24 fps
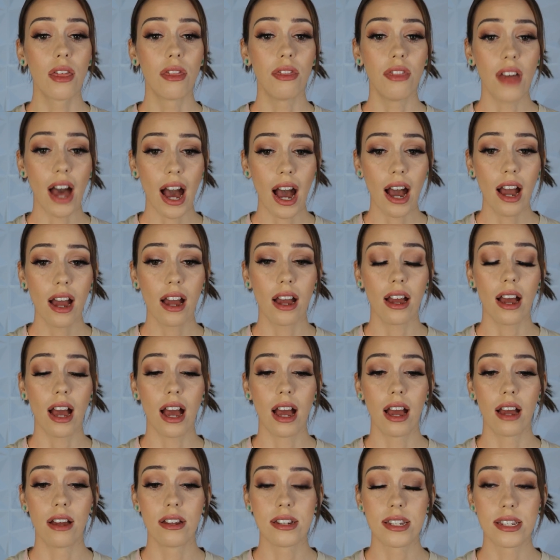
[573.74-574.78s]
That,
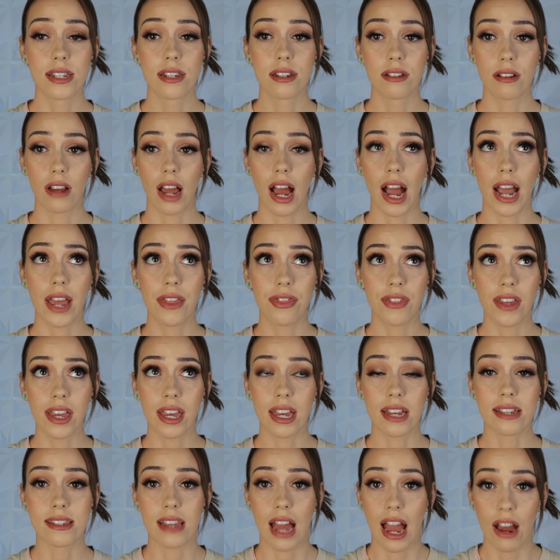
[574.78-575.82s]
I
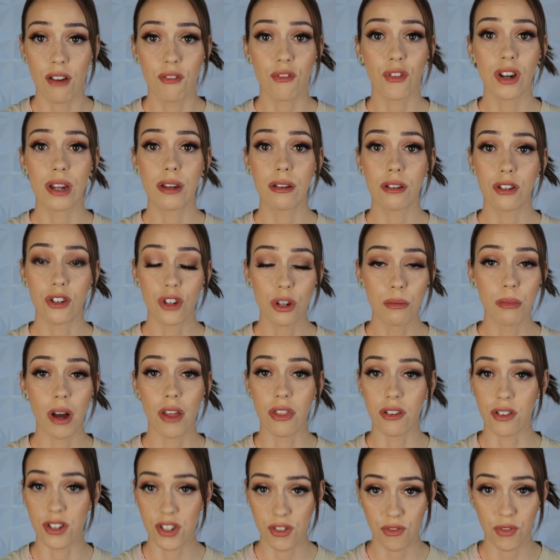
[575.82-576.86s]
think, is every new
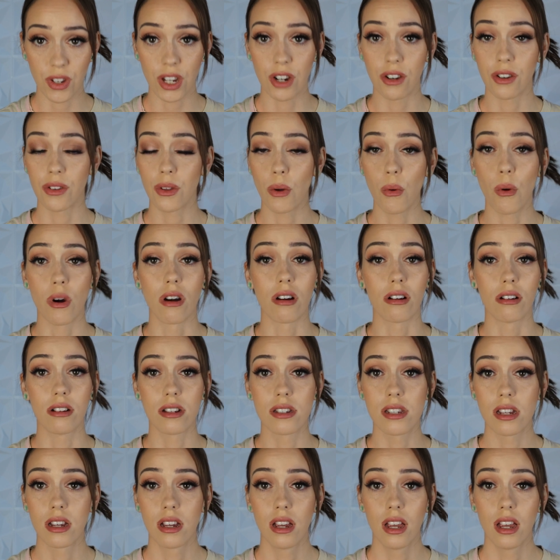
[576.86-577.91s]
mother's fear in the
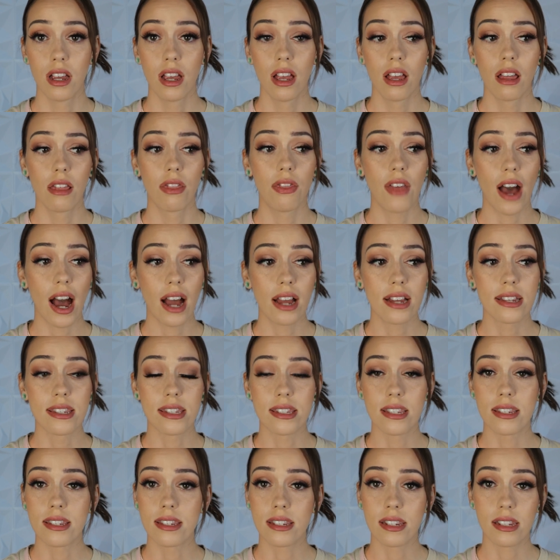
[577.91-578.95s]
world. That is
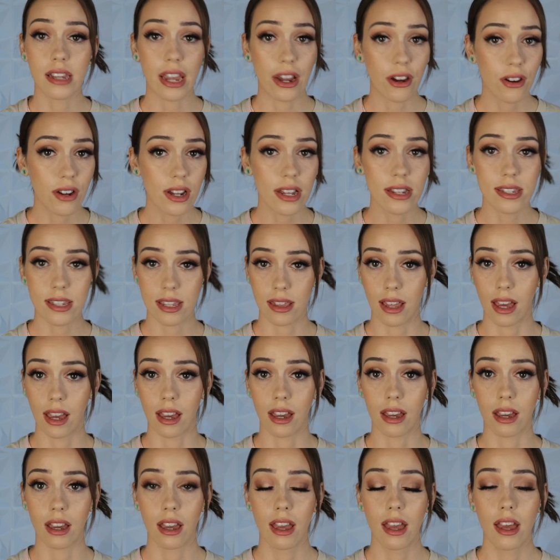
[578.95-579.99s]
the scariest
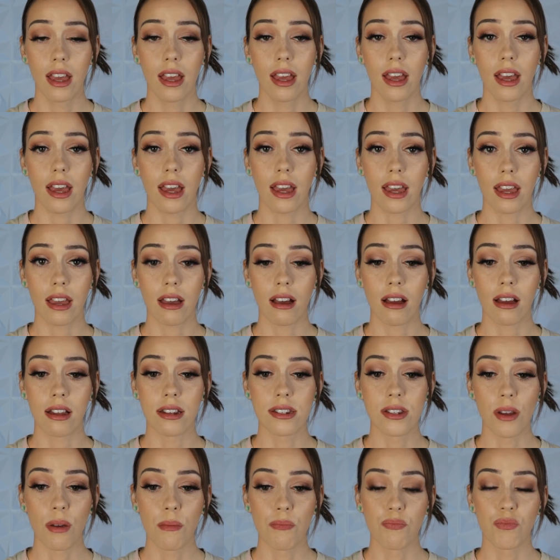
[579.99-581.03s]
thing.
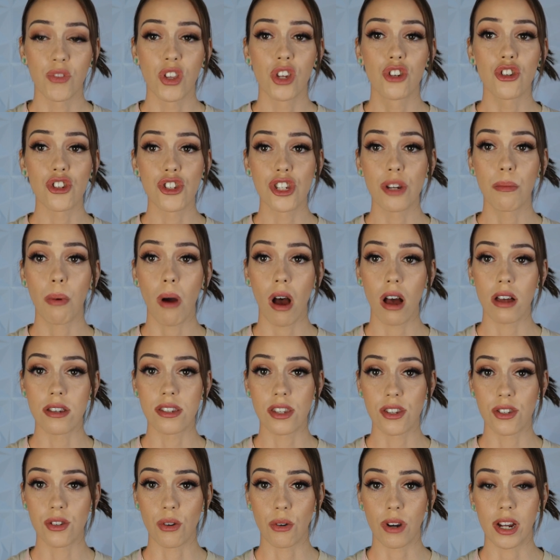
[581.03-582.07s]
And just to pause
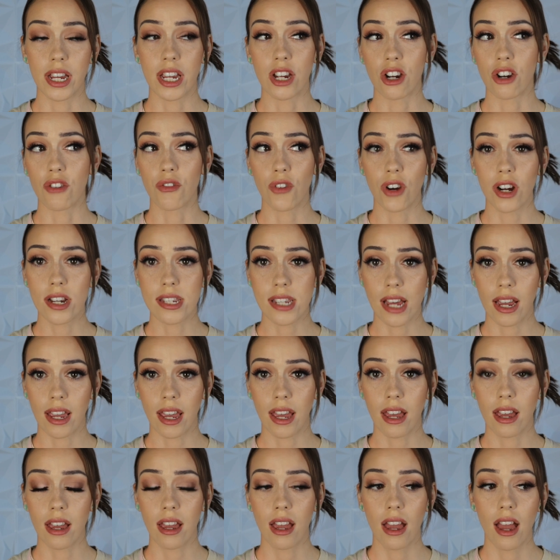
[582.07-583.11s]
the story here for a
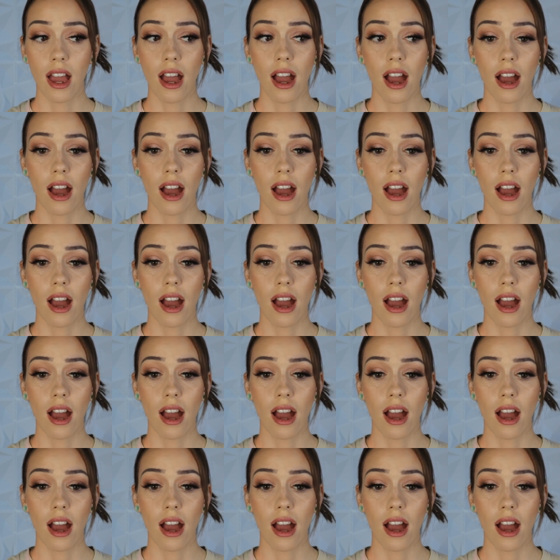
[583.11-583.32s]
second,